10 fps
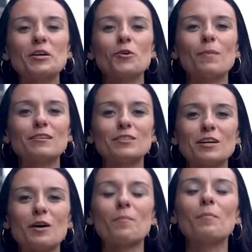you about
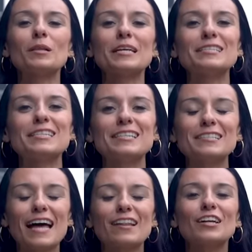some places
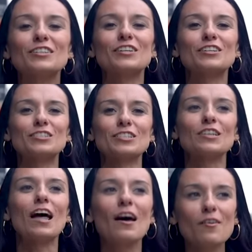that Londoners
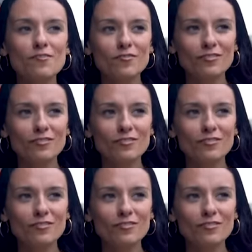love,